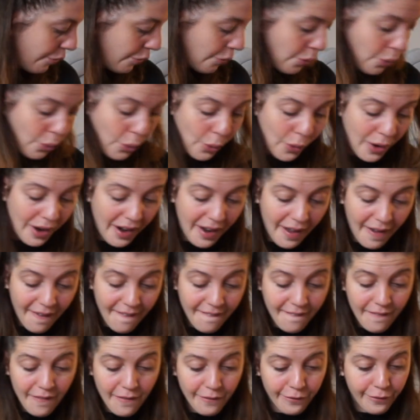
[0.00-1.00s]
for
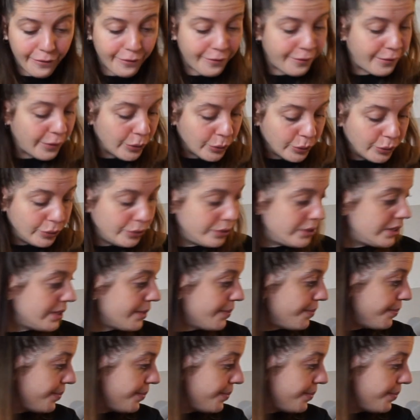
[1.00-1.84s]
food.